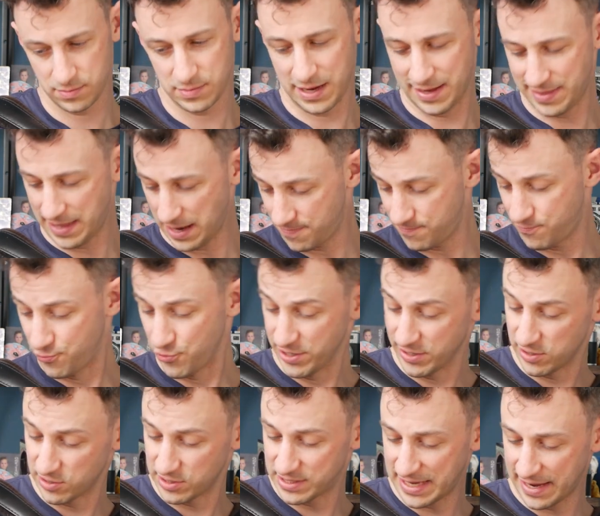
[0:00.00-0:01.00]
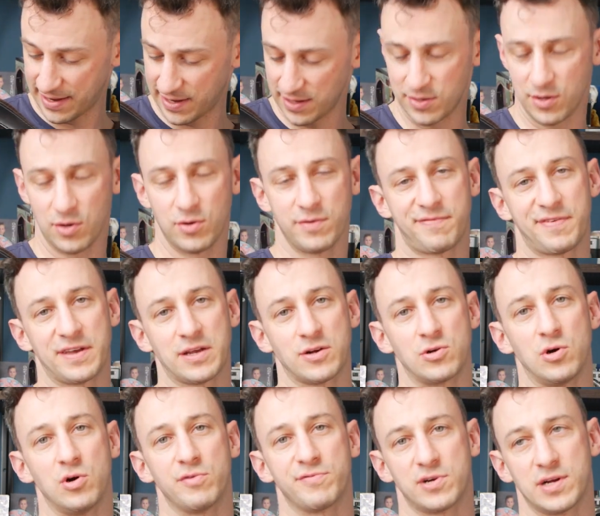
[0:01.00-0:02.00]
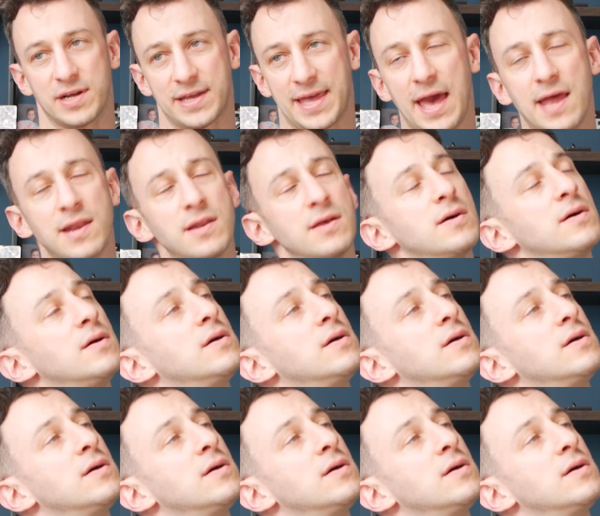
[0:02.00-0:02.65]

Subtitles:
And then bring your second finger over again.